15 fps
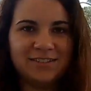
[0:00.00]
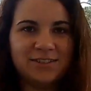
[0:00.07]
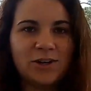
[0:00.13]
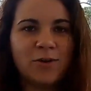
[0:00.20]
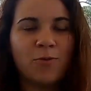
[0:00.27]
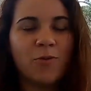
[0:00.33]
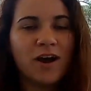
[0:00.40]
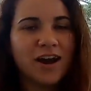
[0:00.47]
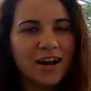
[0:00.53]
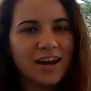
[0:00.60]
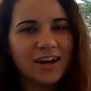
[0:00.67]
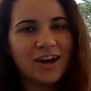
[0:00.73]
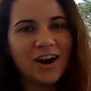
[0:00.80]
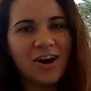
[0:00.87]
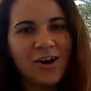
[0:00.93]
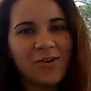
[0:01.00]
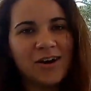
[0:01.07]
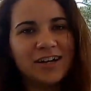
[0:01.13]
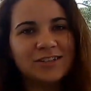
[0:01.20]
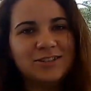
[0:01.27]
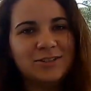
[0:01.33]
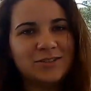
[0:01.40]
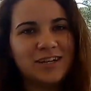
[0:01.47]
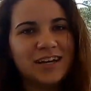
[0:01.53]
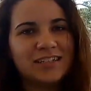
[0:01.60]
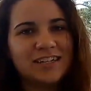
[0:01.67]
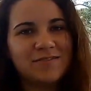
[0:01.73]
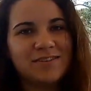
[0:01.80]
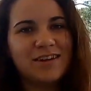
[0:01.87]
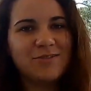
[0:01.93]
So we're going to go and do the
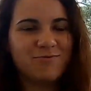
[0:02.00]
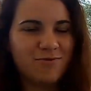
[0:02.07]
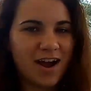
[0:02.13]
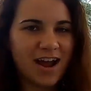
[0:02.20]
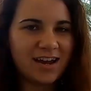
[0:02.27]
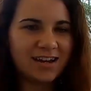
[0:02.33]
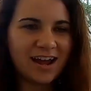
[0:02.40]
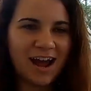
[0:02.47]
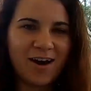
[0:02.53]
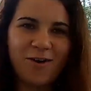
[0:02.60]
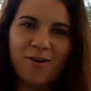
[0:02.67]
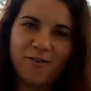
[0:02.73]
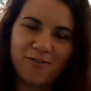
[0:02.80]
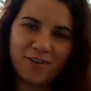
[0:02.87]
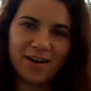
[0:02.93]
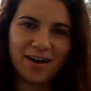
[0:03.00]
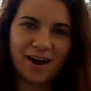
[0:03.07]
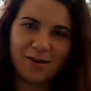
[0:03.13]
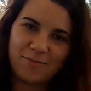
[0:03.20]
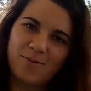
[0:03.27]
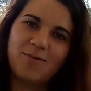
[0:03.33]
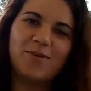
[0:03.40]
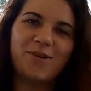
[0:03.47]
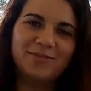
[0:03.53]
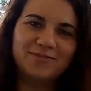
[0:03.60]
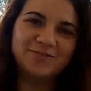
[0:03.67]
activity right now over in our pool.